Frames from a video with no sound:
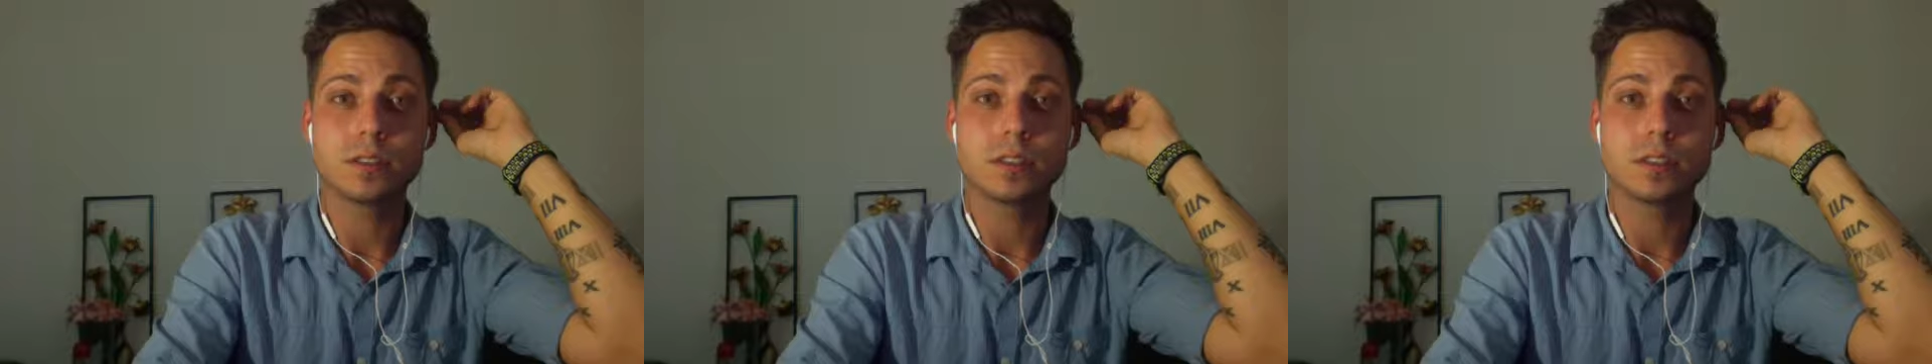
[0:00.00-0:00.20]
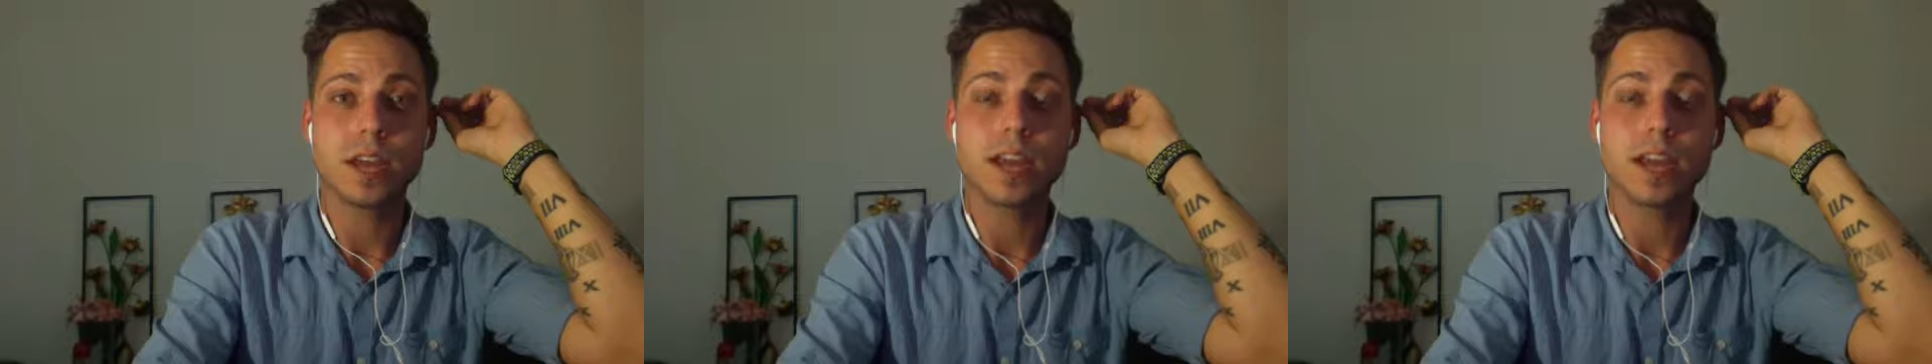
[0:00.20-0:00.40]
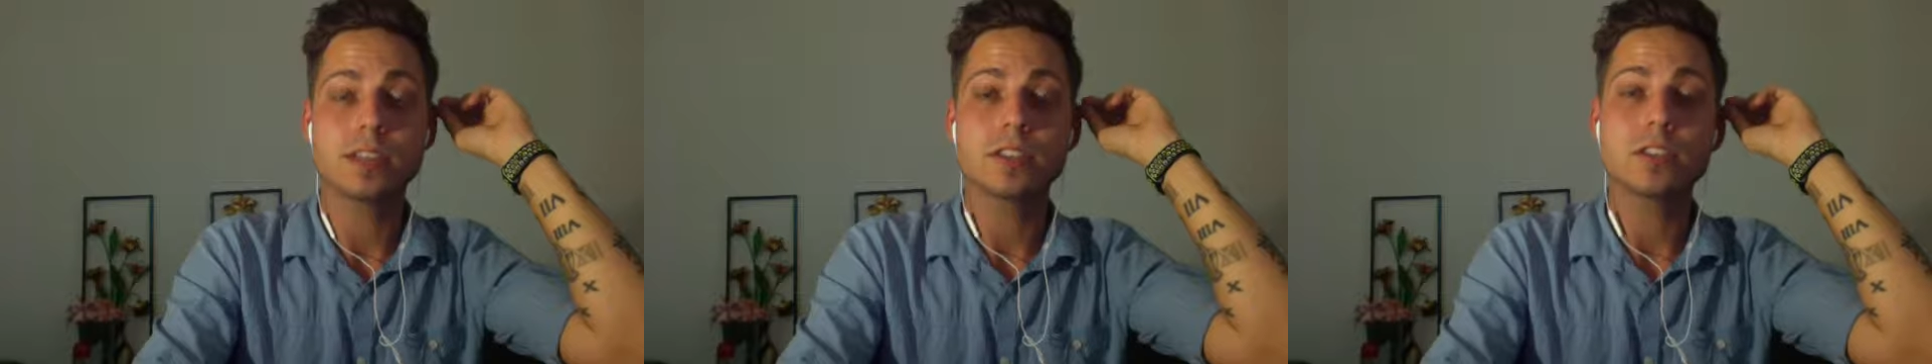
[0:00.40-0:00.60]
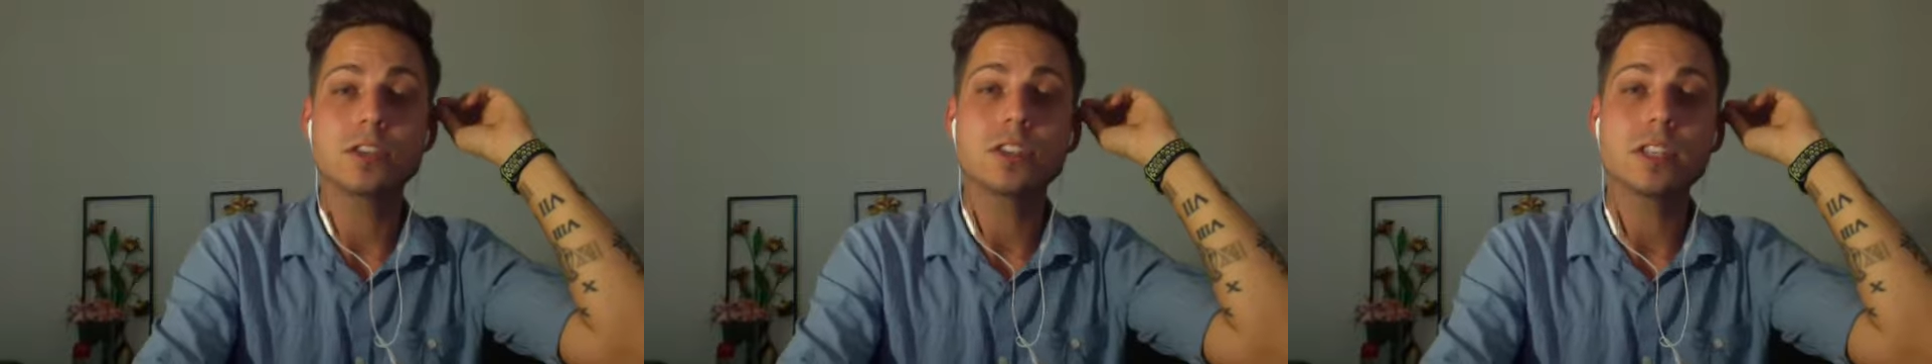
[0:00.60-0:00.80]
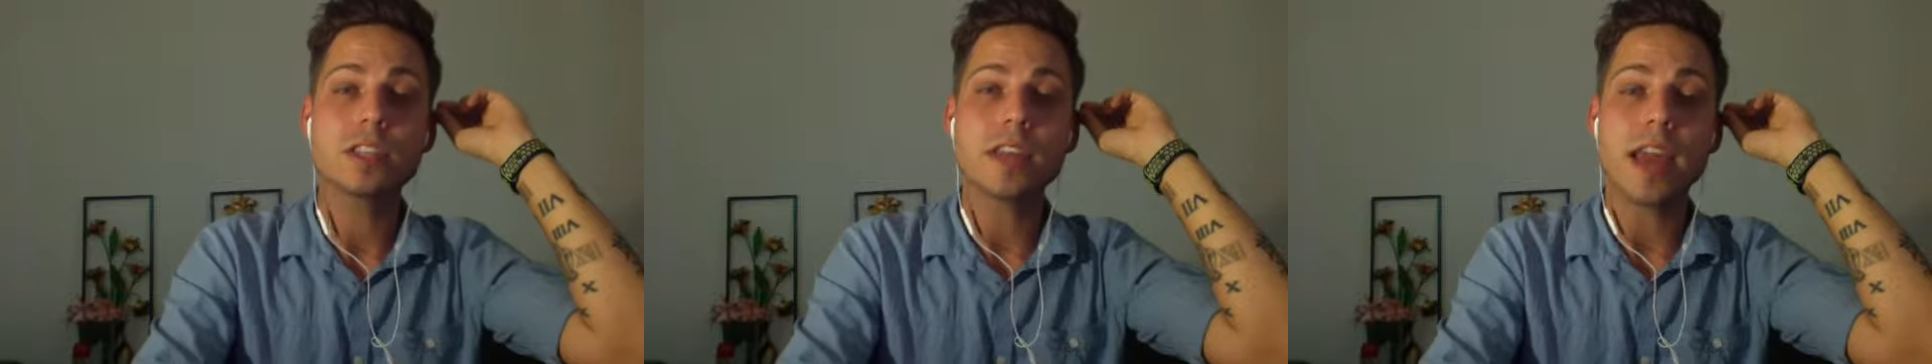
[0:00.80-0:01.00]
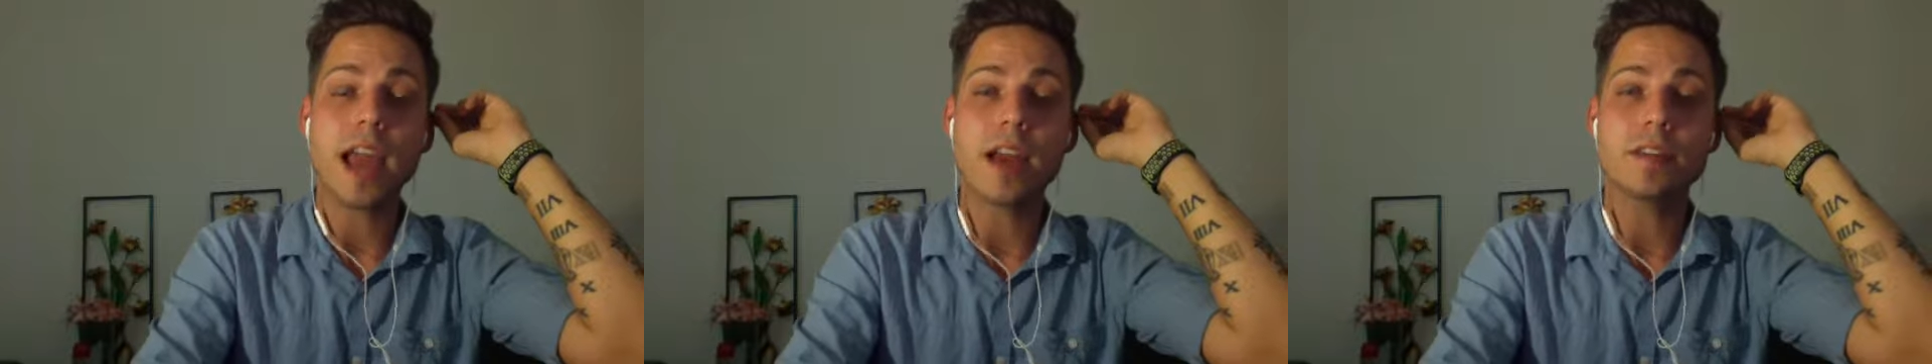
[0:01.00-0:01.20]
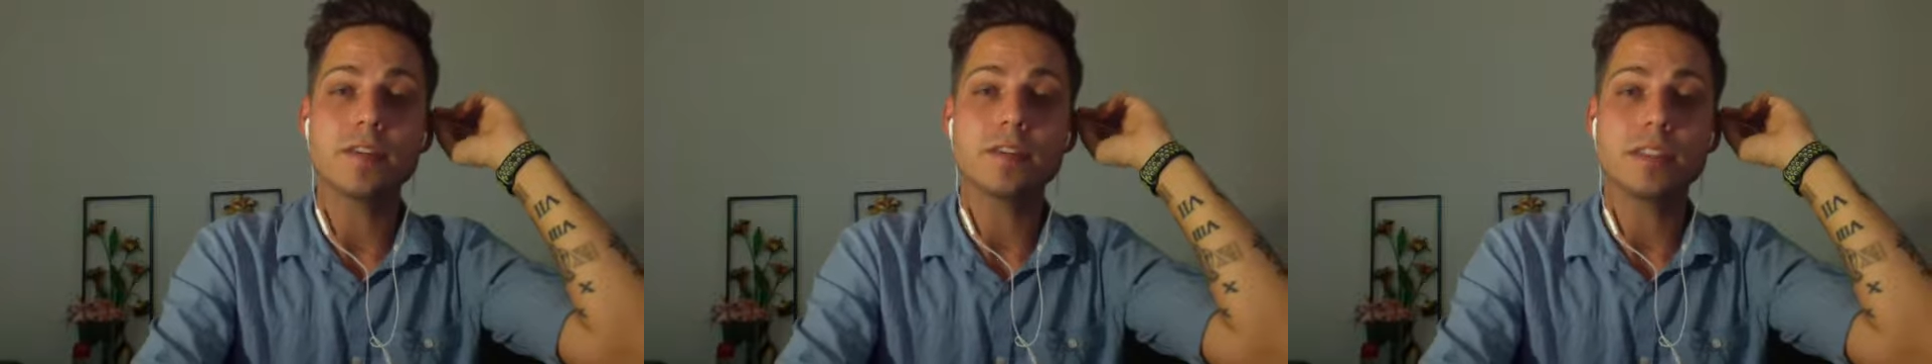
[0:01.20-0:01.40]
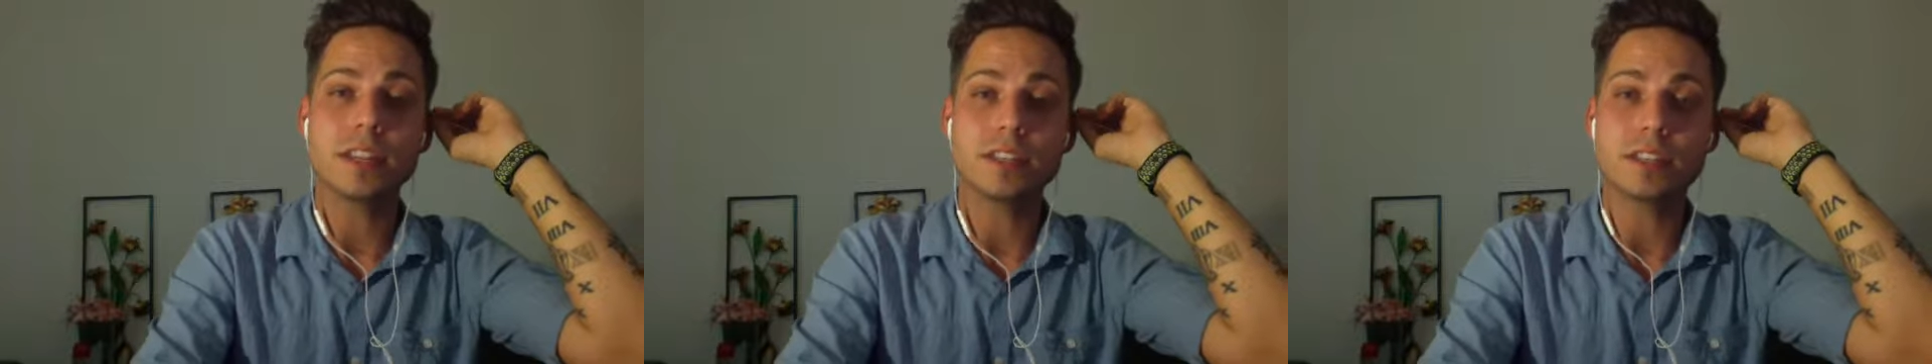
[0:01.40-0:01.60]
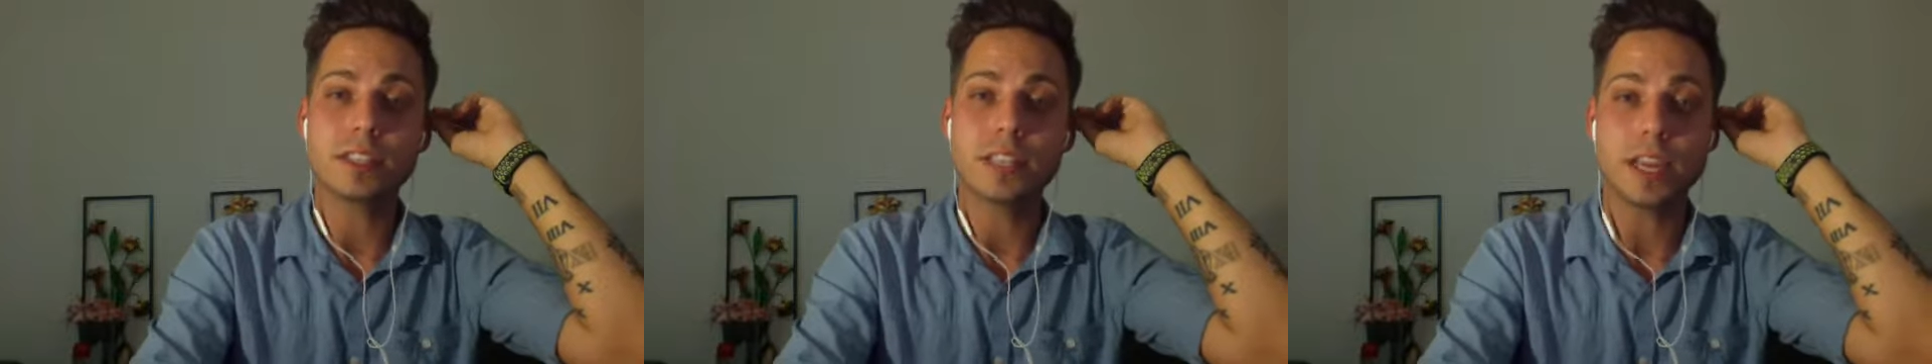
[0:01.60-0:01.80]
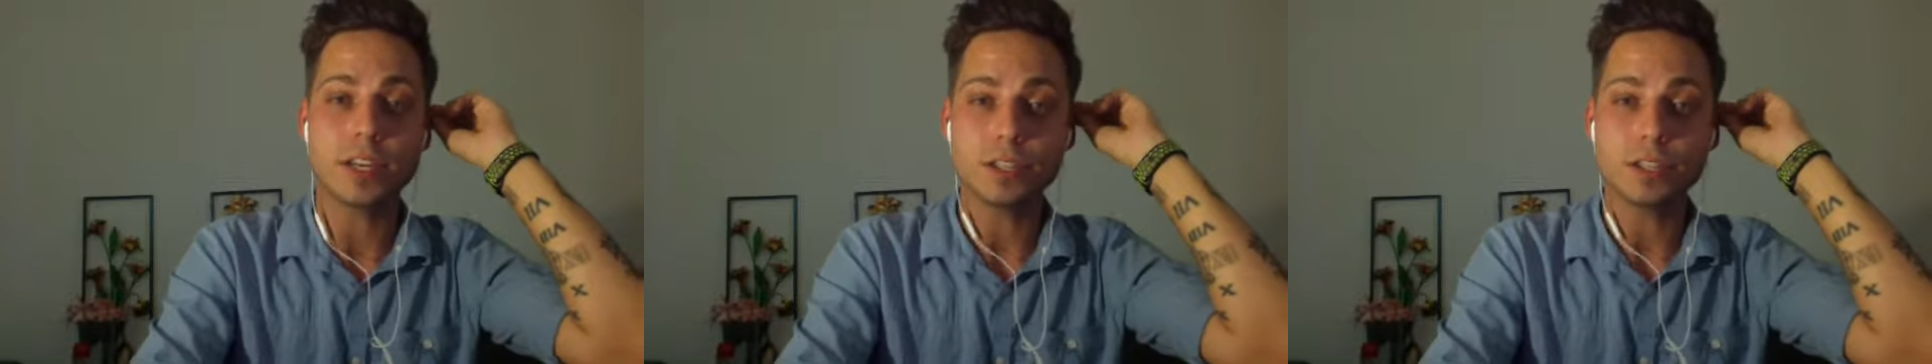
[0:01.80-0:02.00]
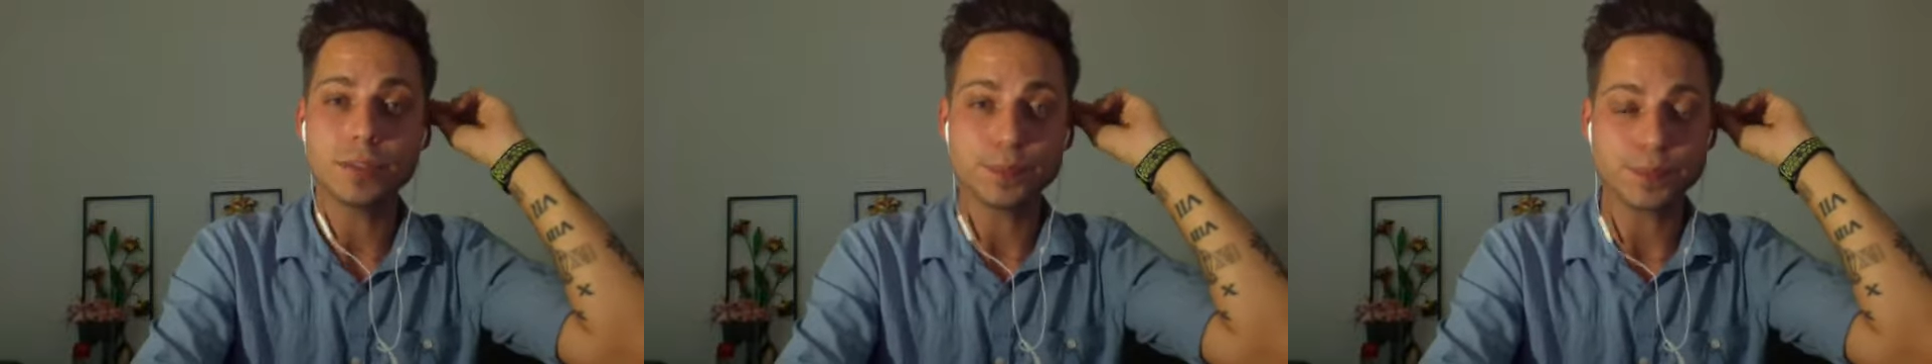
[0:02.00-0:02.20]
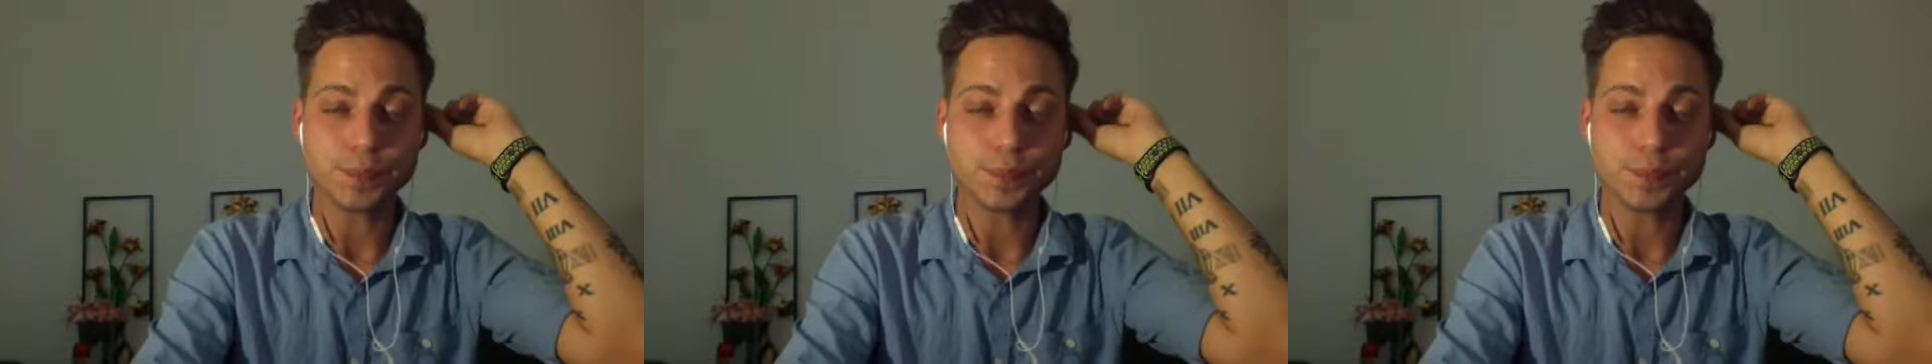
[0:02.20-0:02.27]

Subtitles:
Okay, so usually they have legislation